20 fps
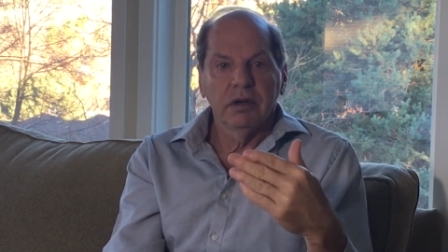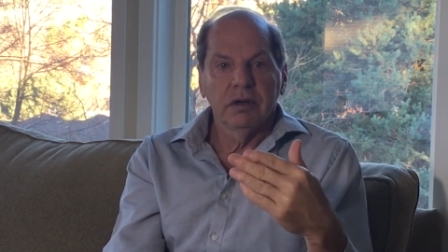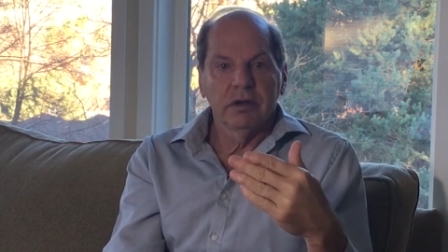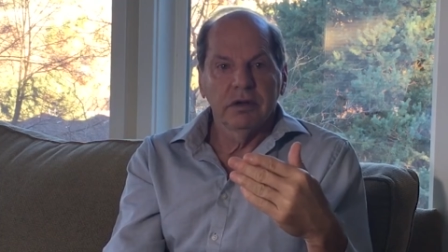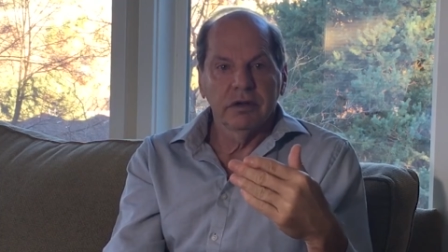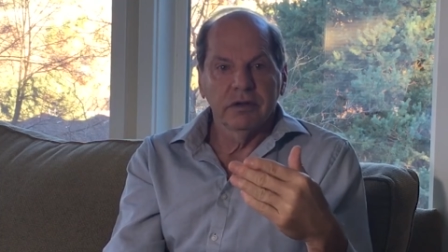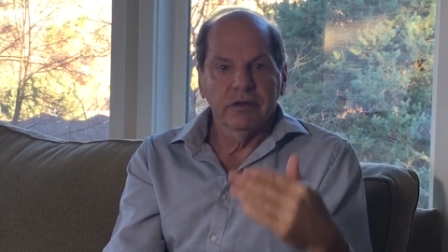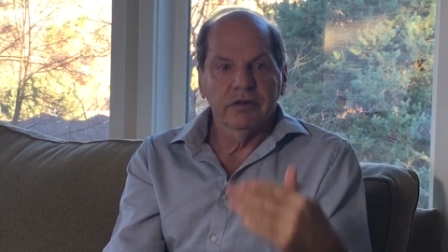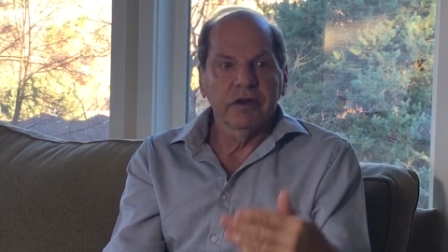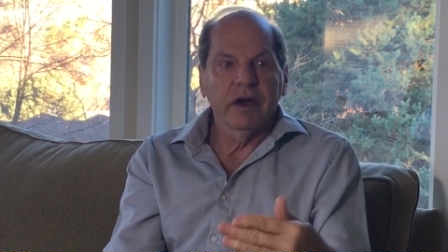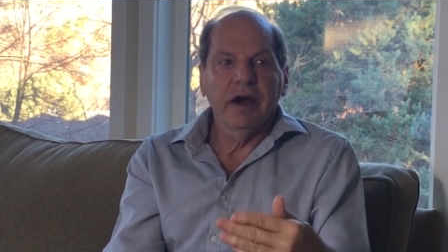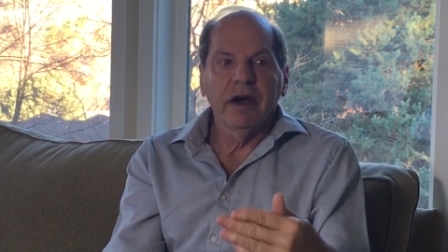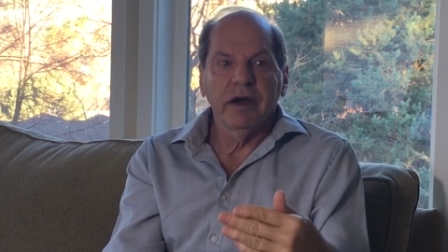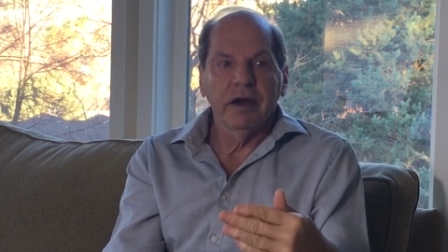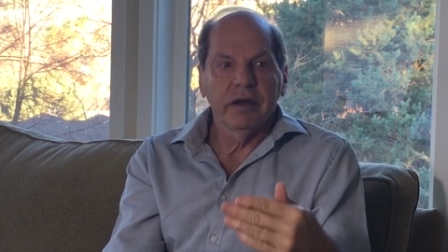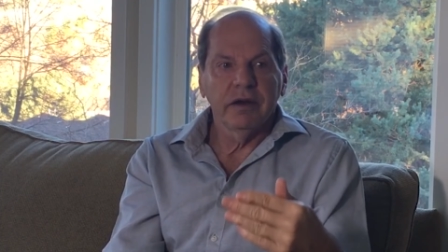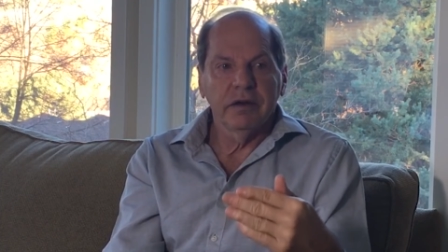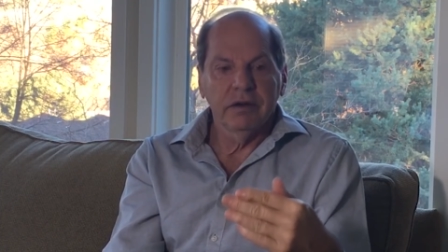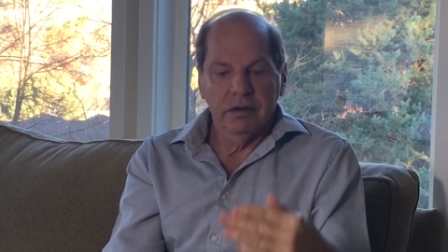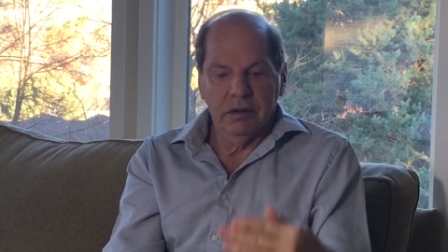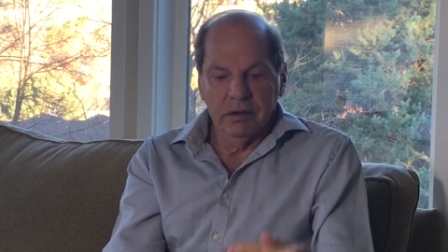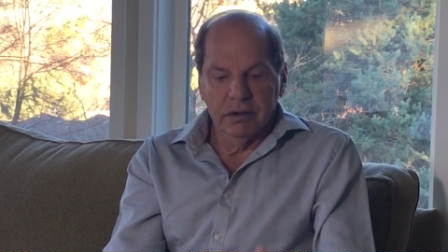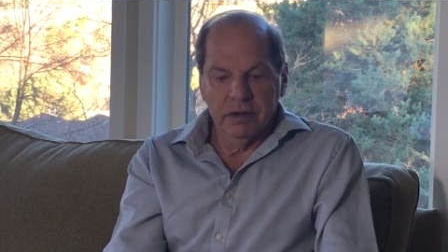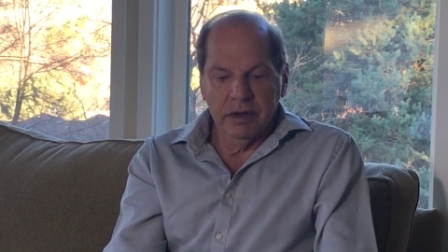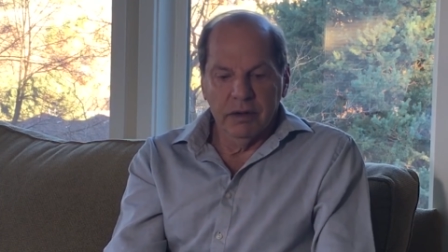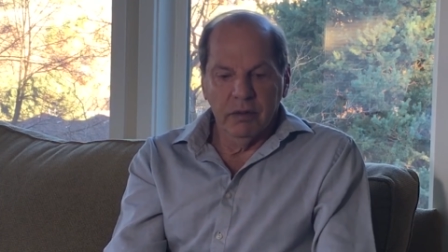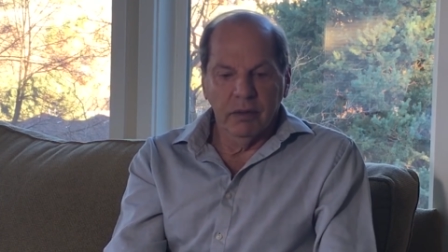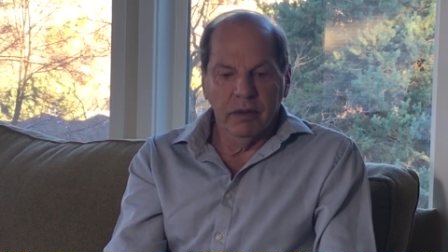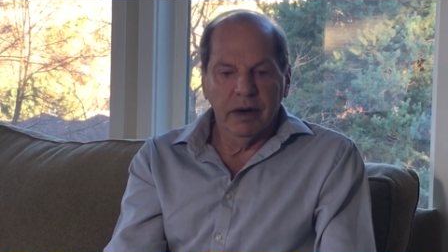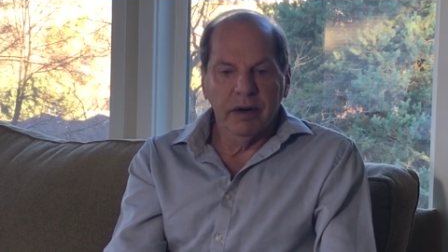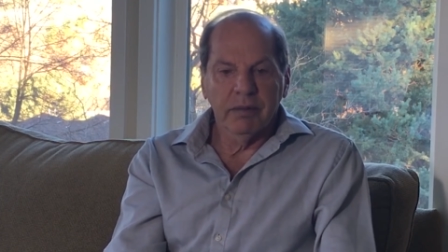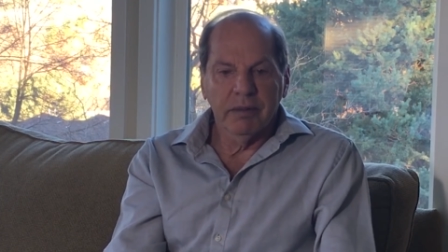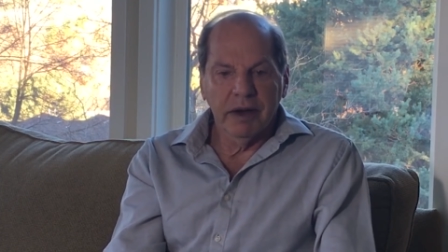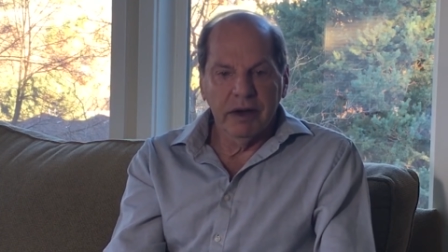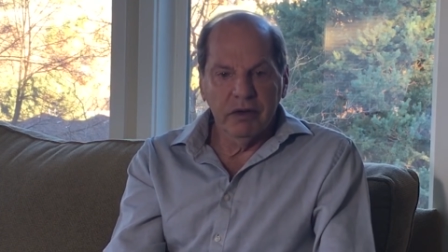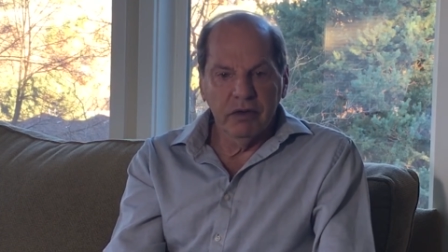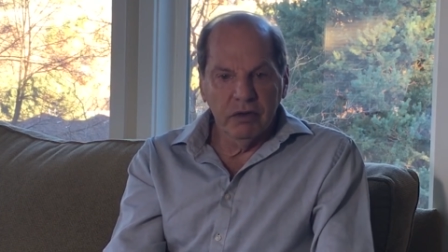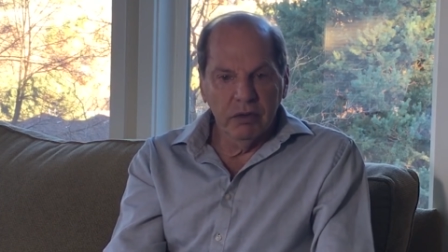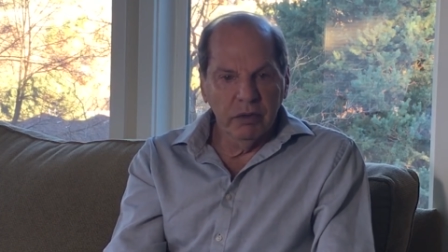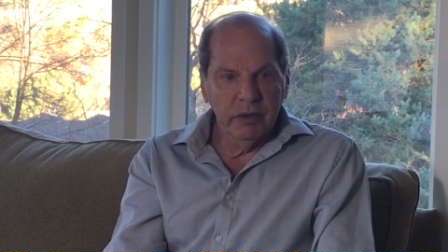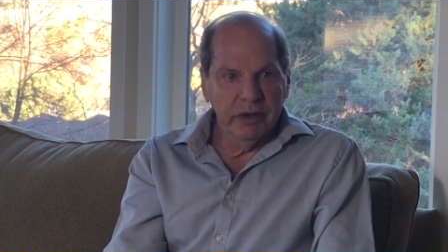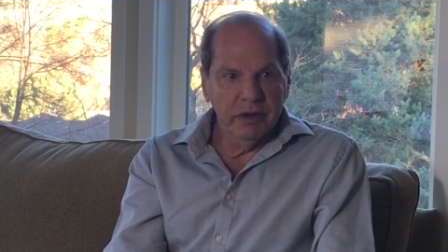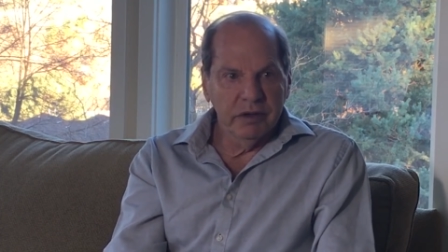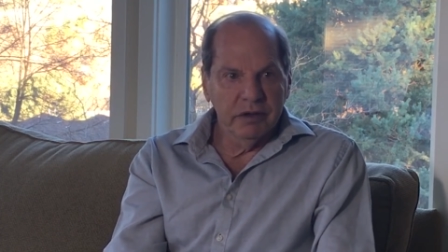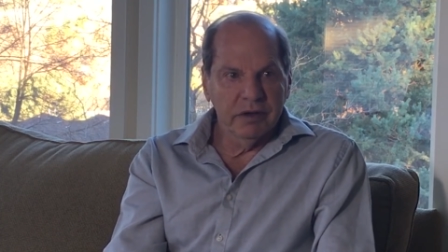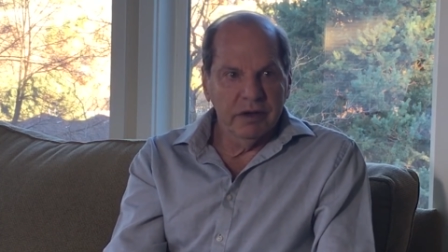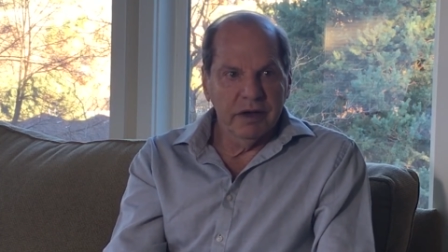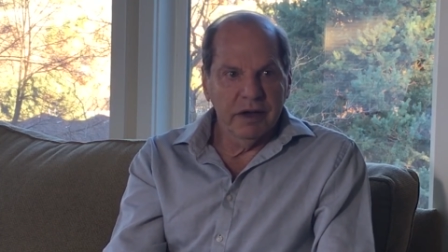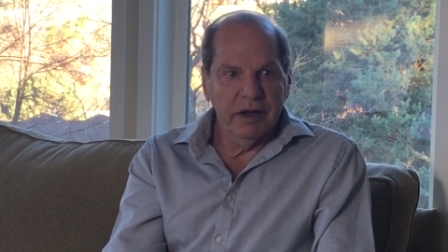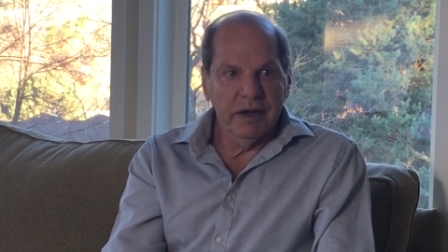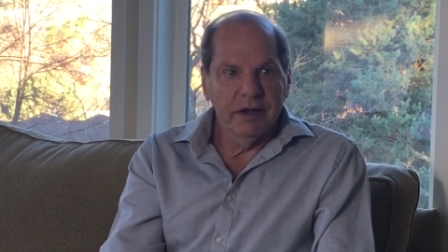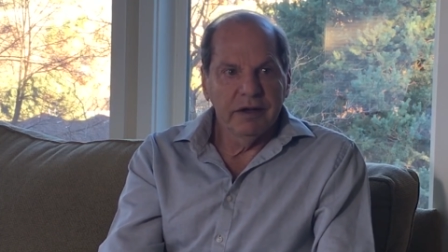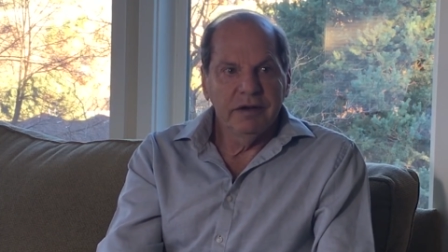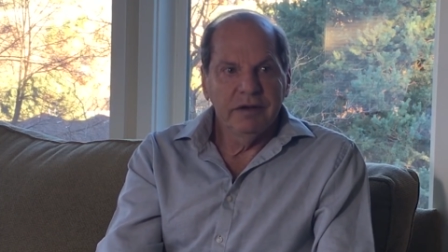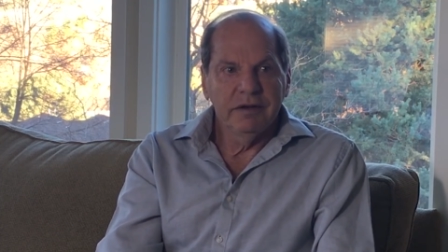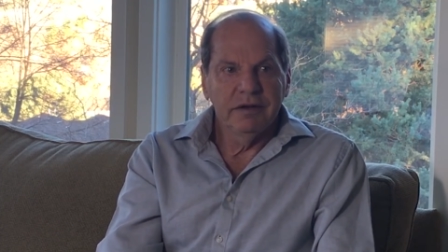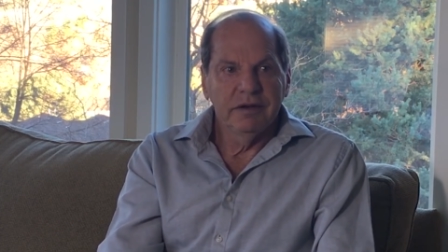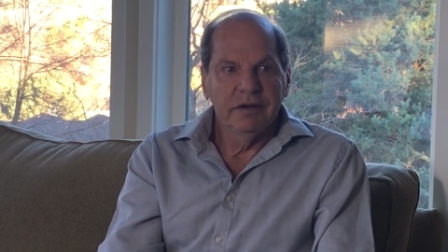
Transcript: decide, all right, what am I doing today?